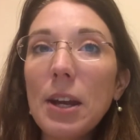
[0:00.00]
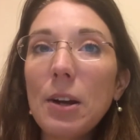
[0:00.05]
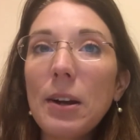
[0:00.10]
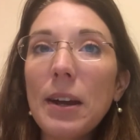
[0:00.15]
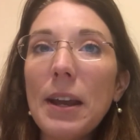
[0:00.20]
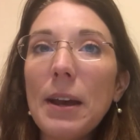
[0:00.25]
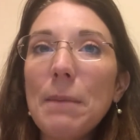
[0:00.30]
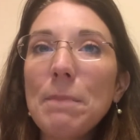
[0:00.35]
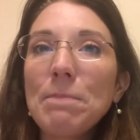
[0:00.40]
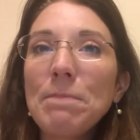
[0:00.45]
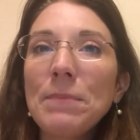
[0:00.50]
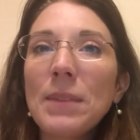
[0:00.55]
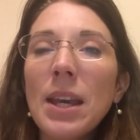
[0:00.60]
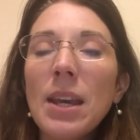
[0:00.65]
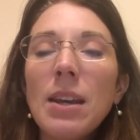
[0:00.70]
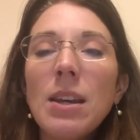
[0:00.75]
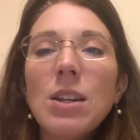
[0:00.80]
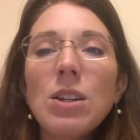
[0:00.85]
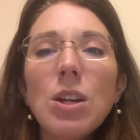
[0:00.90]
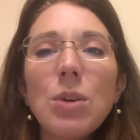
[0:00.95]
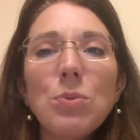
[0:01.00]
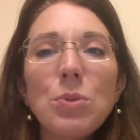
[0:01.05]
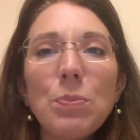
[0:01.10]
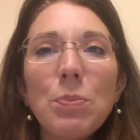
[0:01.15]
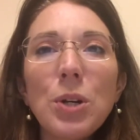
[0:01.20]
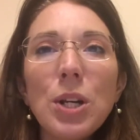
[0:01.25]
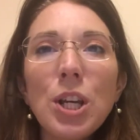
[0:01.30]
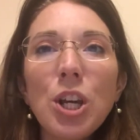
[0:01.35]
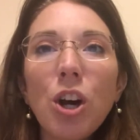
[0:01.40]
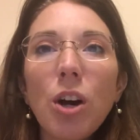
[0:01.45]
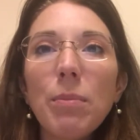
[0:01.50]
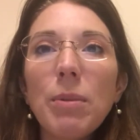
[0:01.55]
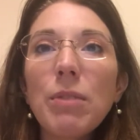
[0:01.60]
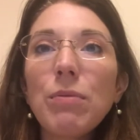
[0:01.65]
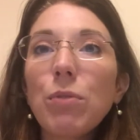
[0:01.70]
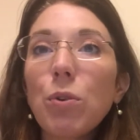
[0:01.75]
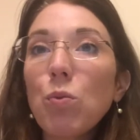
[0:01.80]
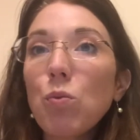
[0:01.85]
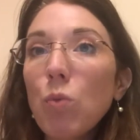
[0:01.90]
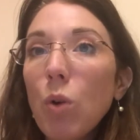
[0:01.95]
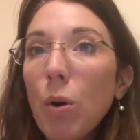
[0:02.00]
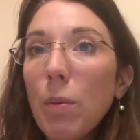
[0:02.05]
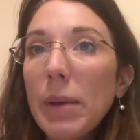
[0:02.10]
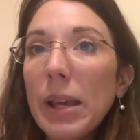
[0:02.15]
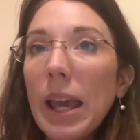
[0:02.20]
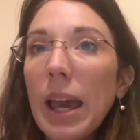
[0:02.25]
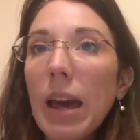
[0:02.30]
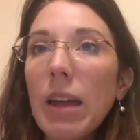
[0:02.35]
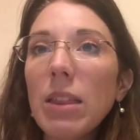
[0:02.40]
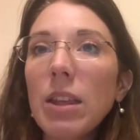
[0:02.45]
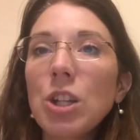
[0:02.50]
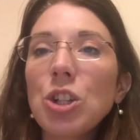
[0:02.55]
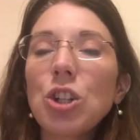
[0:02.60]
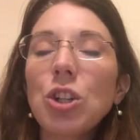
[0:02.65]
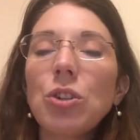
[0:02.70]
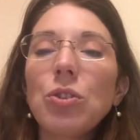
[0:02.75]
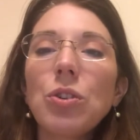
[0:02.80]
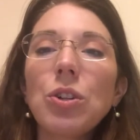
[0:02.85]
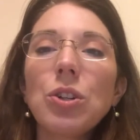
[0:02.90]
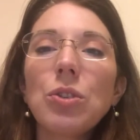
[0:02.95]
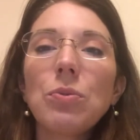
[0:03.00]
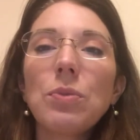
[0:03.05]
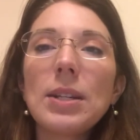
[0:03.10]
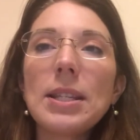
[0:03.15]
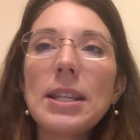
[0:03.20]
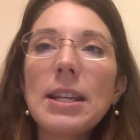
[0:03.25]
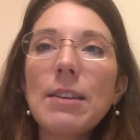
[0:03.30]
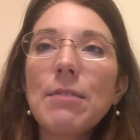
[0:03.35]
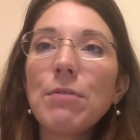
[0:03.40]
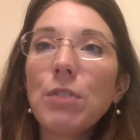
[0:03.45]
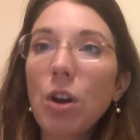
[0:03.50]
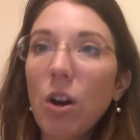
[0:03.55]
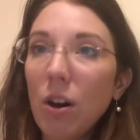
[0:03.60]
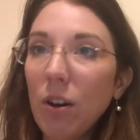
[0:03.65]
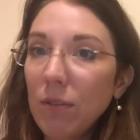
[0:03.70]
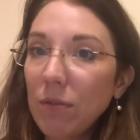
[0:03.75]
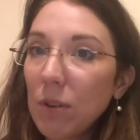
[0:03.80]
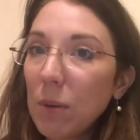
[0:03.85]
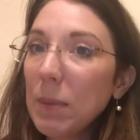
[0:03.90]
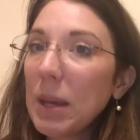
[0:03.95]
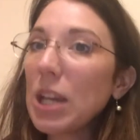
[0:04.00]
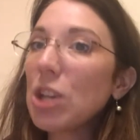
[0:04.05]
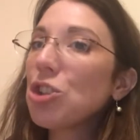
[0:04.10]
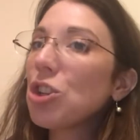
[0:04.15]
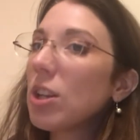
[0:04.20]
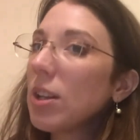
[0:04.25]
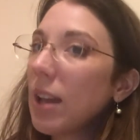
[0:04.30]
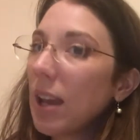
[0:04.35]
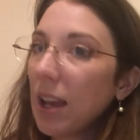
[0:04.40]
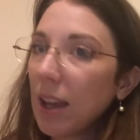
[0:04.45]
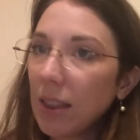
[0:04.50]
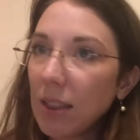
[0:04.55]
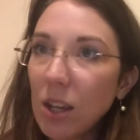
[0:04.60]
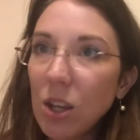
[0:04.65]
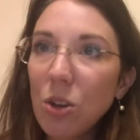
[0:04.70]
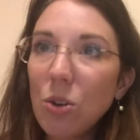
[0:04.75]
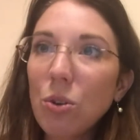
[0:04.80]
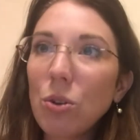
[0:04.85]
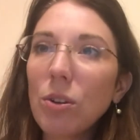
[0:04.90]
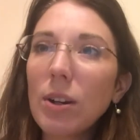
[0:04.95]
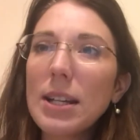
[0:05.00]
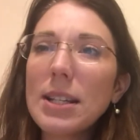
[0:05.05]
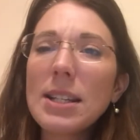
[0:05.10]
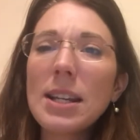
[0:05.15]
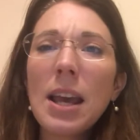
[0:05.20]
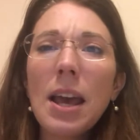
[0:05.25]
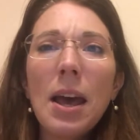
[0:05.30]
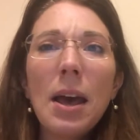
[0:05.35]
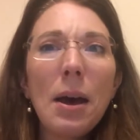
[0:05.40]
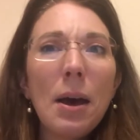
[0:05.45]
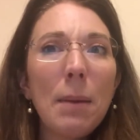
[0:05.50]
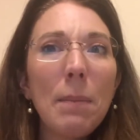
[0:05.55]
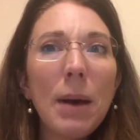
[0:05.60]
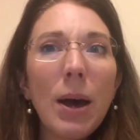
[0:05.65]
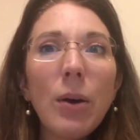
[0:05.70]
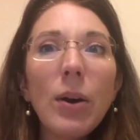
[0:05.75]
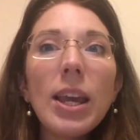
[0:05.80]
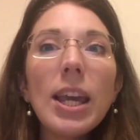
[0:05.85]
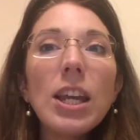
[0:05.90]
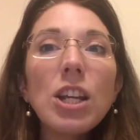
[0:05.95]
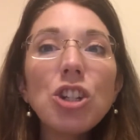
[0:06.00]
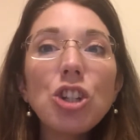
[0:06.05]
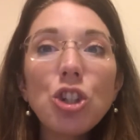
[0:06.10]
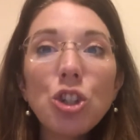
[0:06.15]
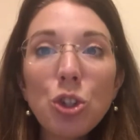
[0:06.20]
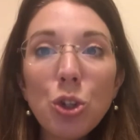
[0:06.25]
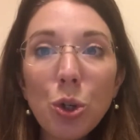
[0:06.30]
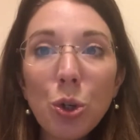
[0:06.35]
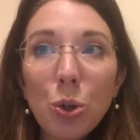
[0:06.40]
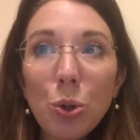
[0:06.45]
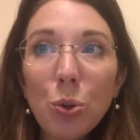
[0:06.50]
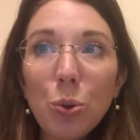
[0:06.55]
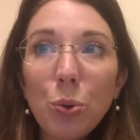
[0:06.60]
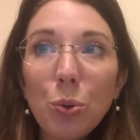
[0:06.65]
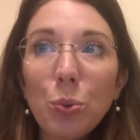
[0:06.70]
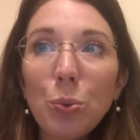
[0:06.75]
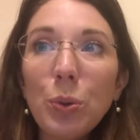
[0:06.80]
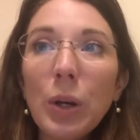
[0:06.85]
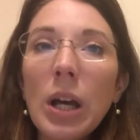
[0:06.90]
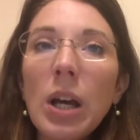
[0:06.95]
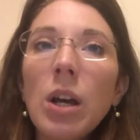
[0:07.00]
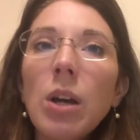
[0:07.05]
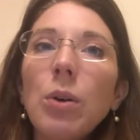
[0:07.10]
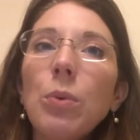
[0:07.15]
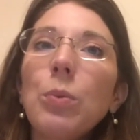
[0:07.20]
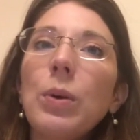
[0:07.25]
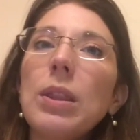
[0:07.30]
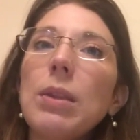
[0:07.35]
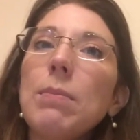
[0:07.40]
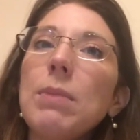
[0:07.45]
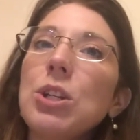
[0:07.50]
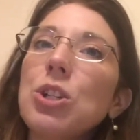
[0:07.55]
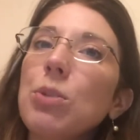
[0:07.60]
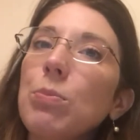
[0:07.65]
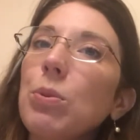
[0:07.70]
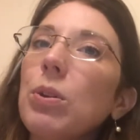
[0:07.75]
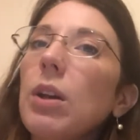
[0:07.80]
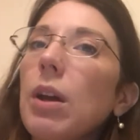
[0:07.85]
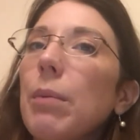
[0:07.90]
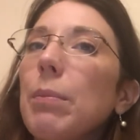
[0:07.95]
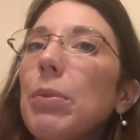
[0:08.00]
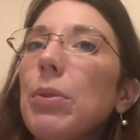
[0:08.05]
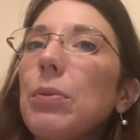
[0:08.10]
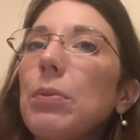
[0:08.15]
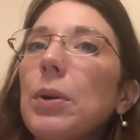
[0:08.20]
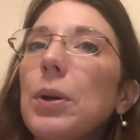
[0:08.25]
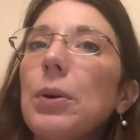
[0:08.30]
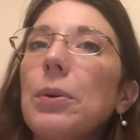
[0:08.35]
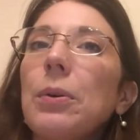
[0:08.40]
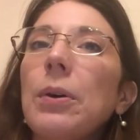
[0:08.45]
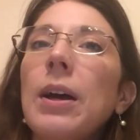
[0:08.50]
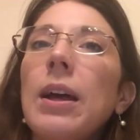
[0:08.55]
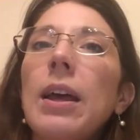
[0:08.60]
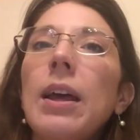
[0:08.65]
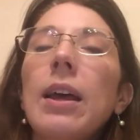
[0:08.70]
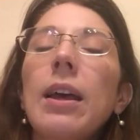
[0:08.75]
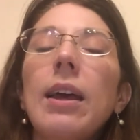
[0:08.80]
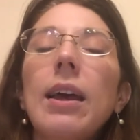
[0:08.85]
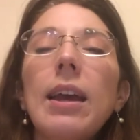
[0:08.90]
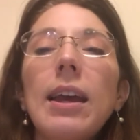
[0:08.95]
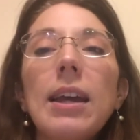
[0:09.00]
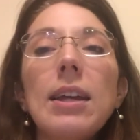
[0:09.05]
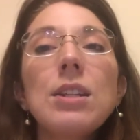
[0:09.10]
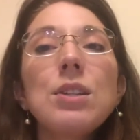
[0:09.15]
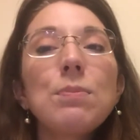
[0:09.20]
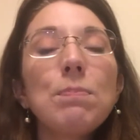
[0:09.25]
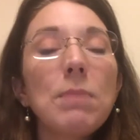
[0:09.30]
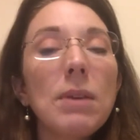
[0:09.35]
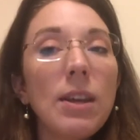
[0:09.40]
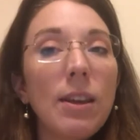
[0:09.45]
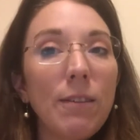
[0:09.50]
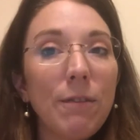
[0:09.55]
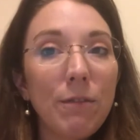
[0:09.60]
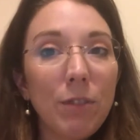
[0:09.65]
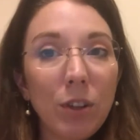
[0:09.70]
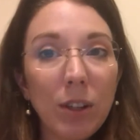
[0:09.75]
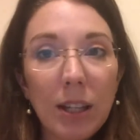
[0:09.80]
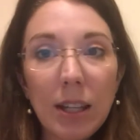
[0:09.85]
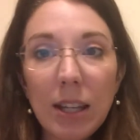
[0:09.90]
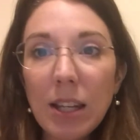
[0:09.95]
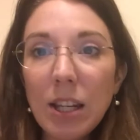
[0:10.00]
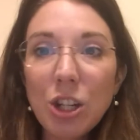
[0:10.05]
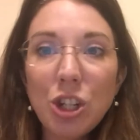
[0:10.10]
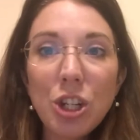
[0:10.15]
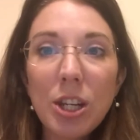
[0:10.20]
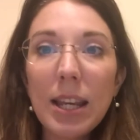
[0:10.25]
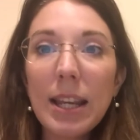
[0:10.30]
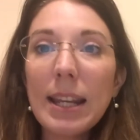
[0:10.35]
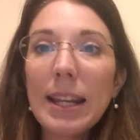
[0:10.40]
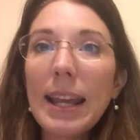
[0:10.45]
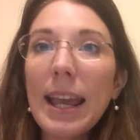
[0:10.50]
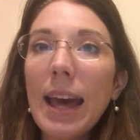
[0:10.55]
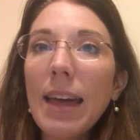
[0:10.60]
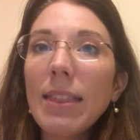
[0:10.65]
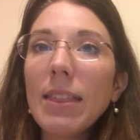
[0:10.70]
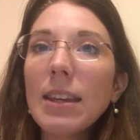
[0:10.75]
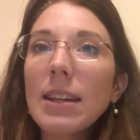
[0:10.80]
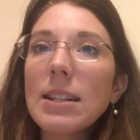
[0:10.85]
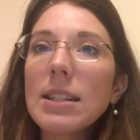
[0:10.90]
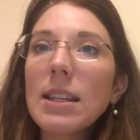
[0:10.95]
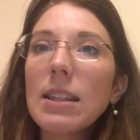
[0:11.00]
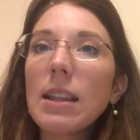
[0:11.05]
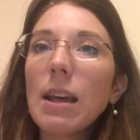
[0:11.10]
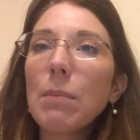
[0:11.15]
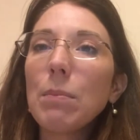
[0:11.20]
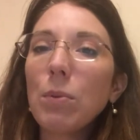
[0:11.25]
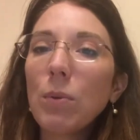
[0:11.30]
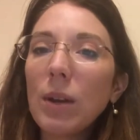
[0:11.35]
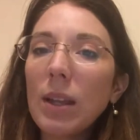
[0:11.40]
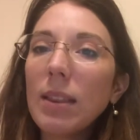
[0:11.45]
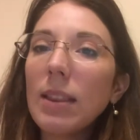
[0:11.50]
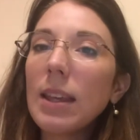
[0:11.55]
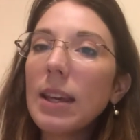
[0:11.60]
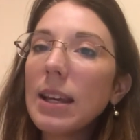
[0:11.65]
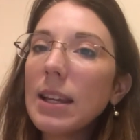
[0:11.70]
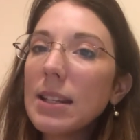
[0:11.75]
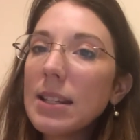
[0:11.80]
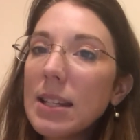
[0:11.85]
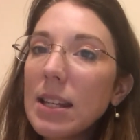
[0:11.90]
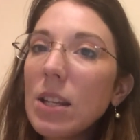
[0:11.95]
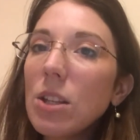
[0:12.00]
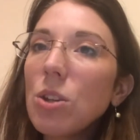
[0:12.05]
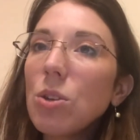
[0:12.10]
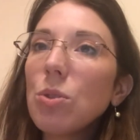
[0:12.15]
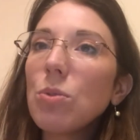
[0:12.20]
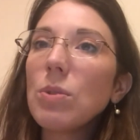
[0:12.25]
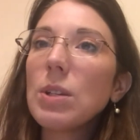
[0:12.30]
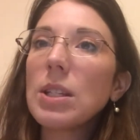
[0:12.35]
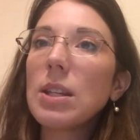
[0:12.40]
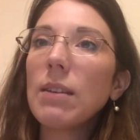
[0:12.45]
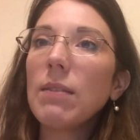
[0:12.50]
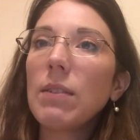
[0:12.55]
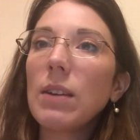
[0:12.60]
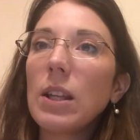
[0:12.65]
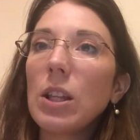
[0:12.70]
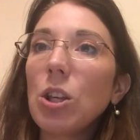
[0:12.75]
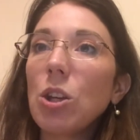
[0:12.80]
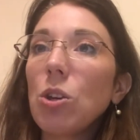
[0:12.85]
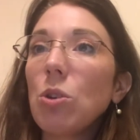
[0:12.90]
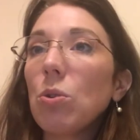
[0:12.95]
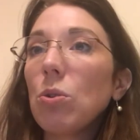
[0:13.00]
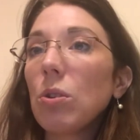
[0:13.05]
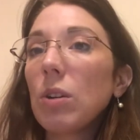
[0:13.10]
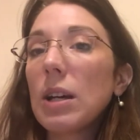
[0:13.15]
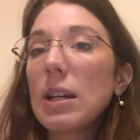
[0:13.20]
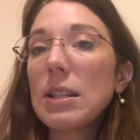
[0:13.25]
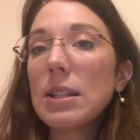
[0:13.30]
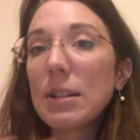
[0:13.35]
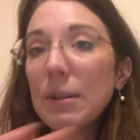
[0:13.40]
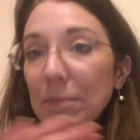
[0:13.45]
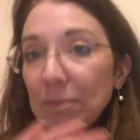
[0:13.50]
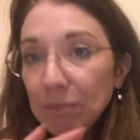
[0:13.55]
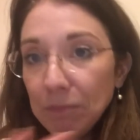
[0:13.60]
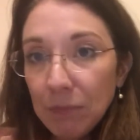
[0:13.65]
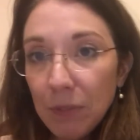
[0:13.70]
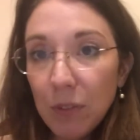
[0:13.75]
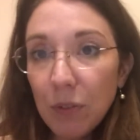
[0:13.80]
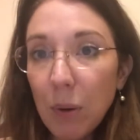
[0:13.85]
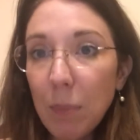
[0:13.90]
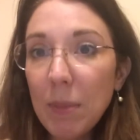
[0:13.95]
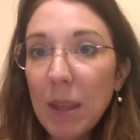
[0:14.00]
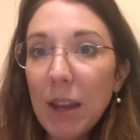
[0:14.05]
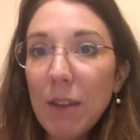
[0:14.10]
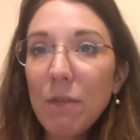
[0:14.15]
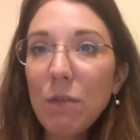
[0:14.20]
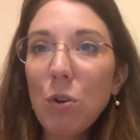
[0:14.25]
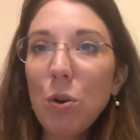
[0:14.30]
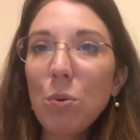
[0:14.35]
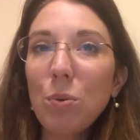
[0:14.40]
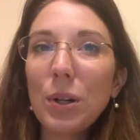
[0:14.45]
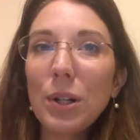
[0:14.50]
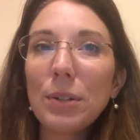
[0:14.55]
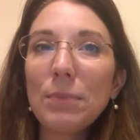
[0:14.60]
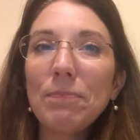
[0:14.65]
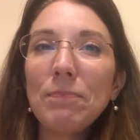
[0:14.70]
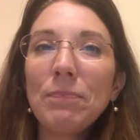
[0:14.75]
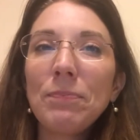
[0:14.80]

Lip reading: area. It was pretty common for Roman Catholic children to receive confirmation and the Eucharist about age 2, when the bishop would come through. And being fully initiated Catholics at that point, they continued receiving the Eucharist from then forward.